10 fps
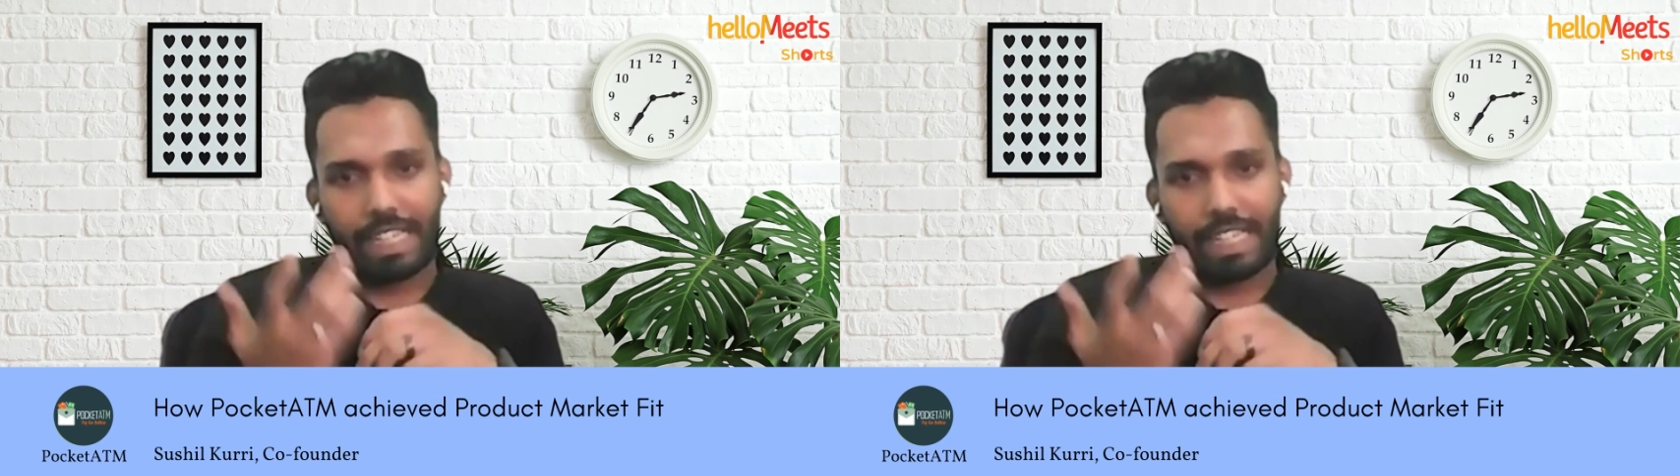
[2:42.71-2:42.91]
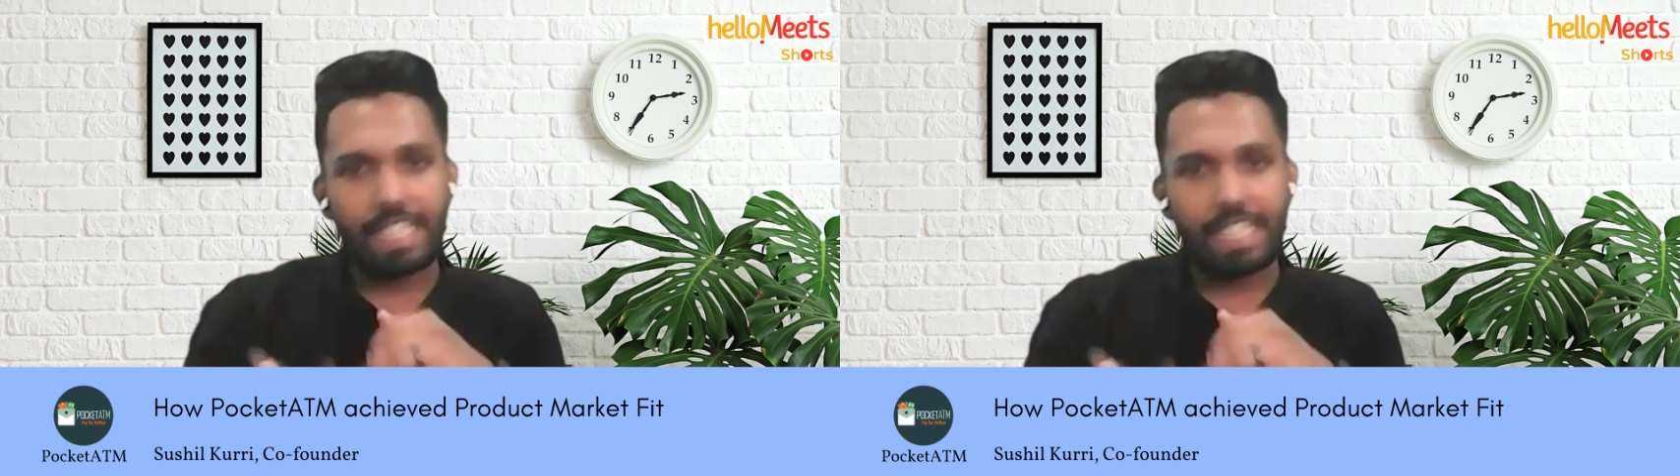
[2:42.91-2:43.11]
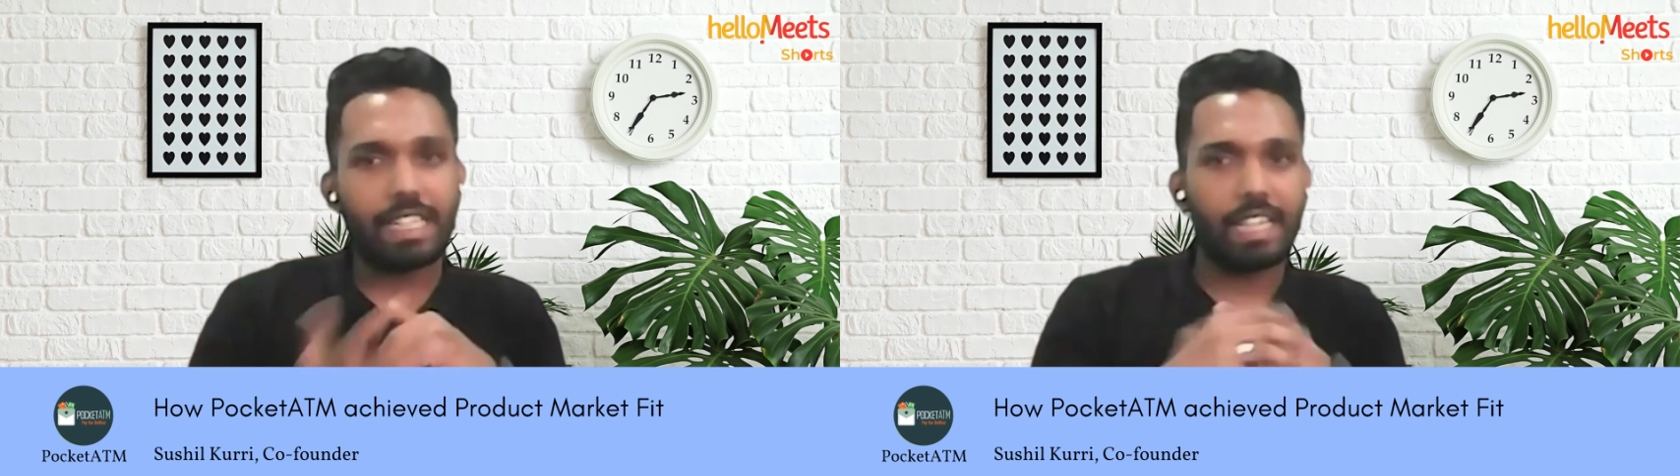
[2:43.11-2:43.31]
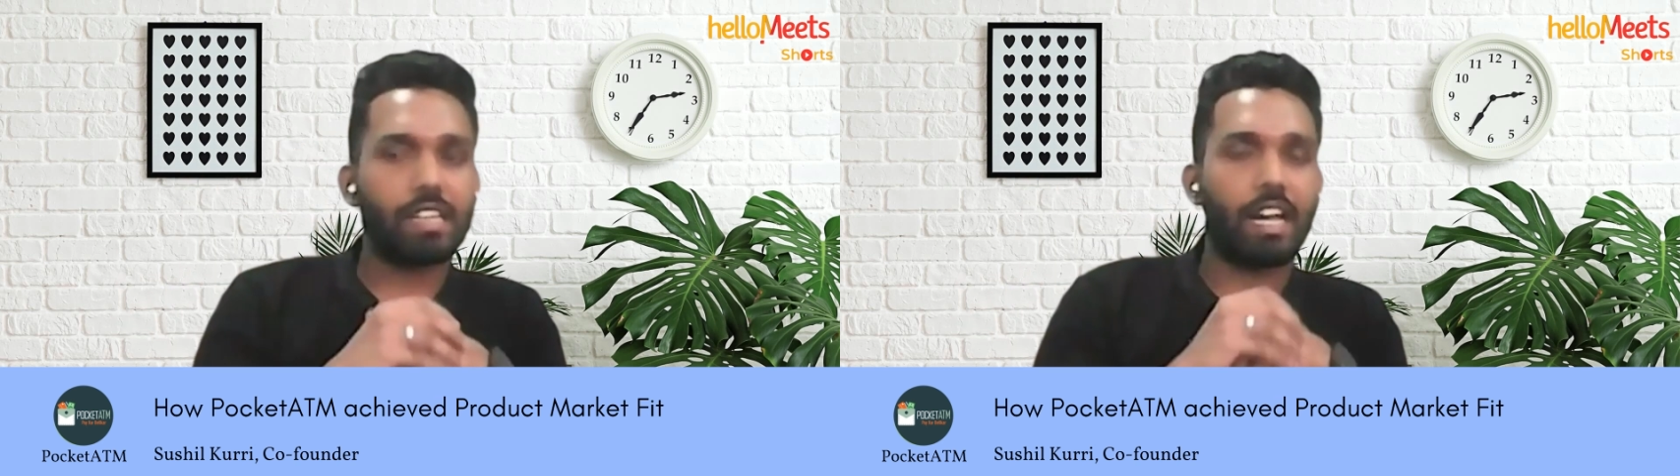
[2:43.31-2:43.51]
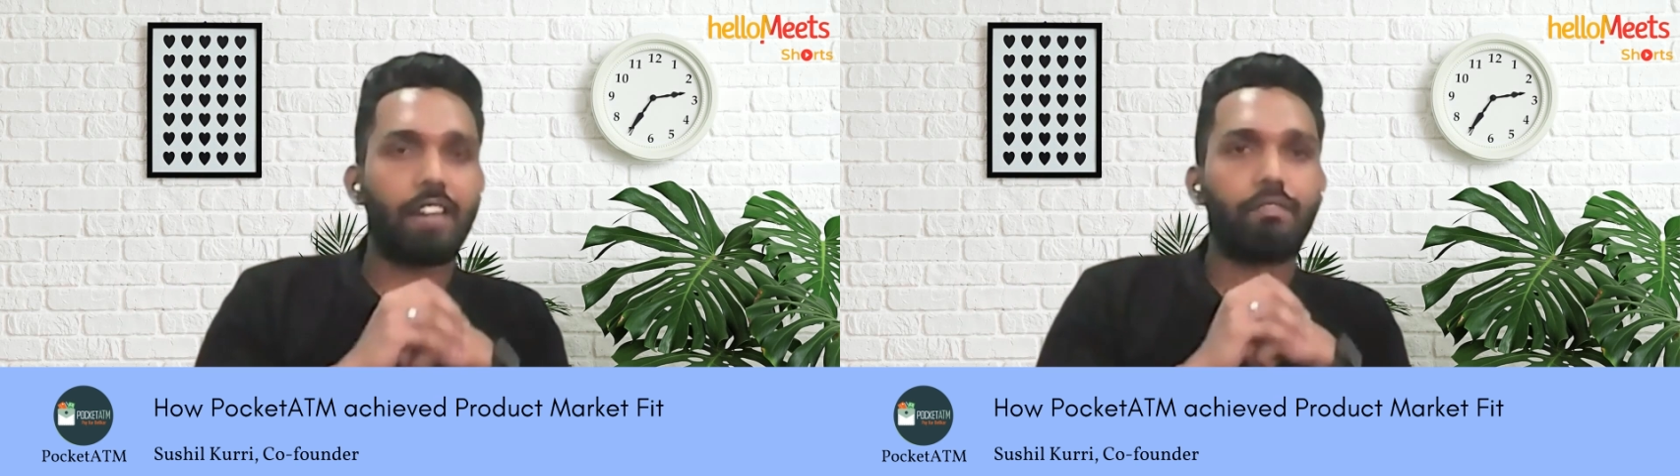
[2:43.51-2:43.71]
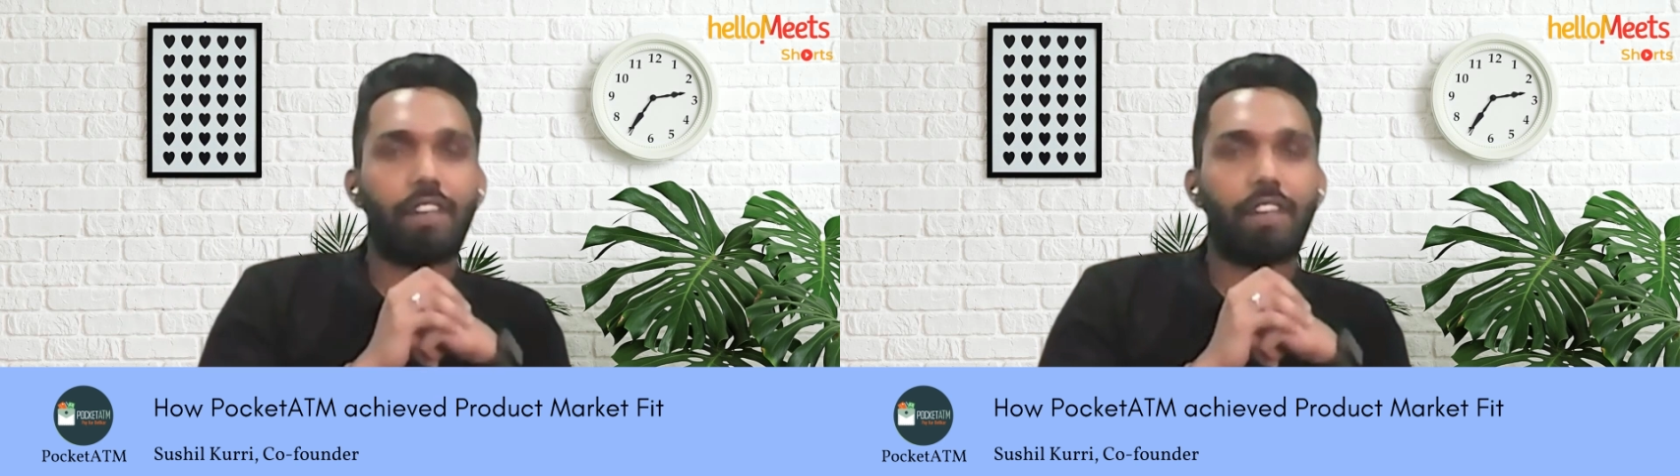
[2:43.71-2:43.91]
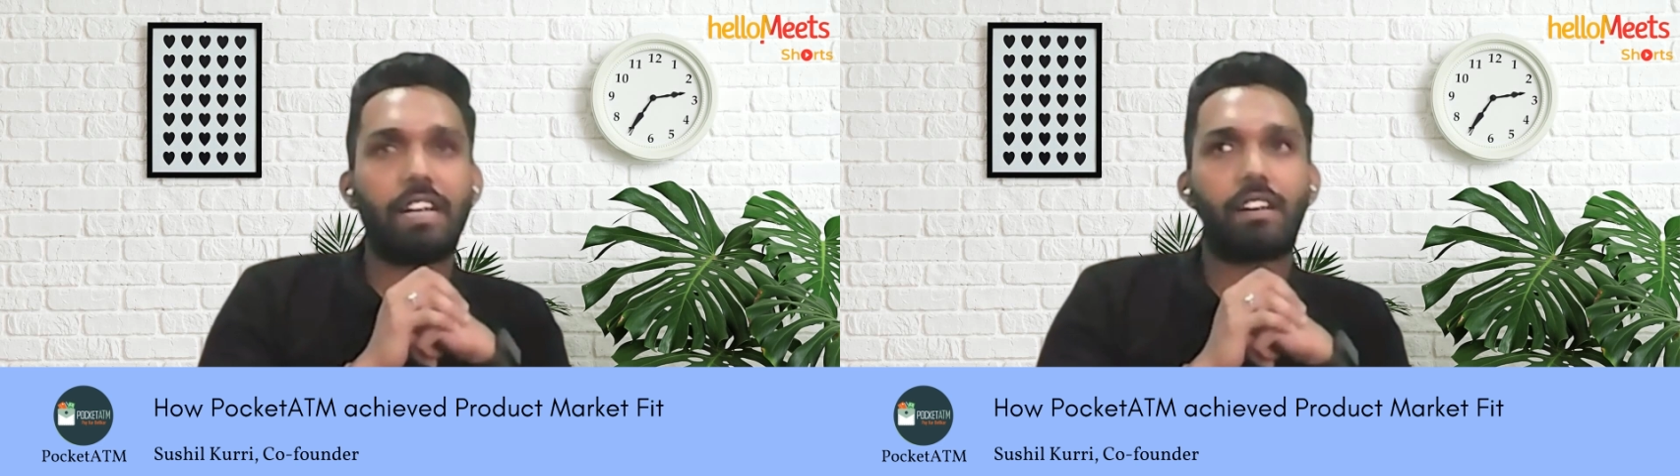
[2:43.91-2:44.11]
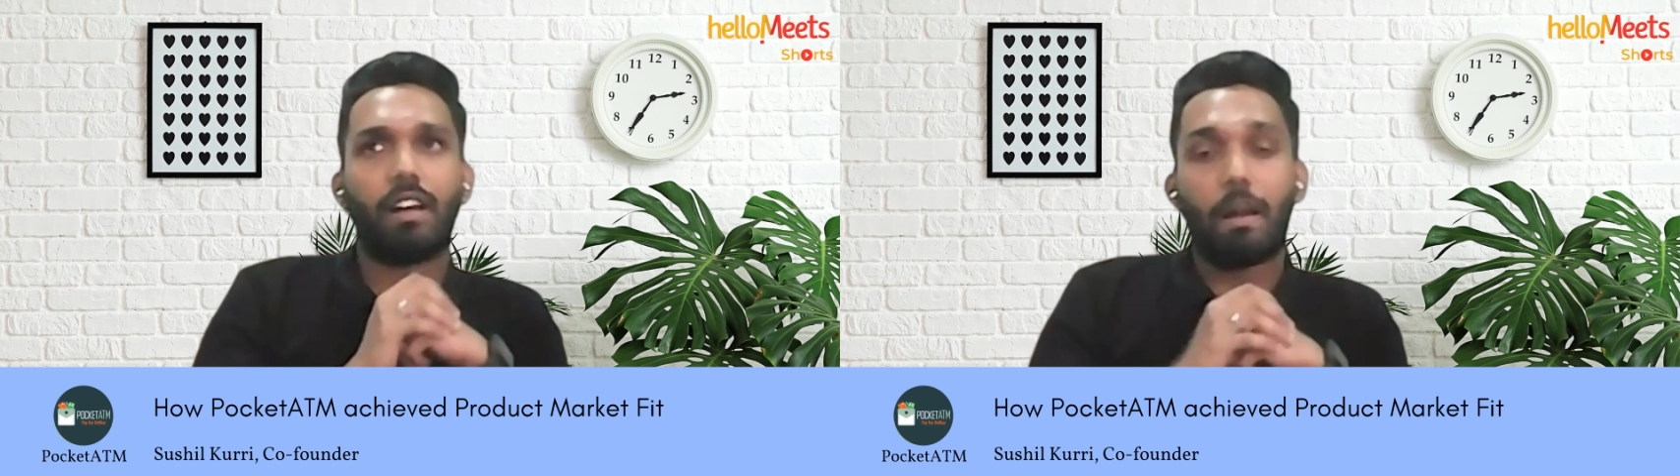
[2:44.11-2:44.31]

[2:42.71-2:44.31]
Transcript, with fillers: easiness and felt,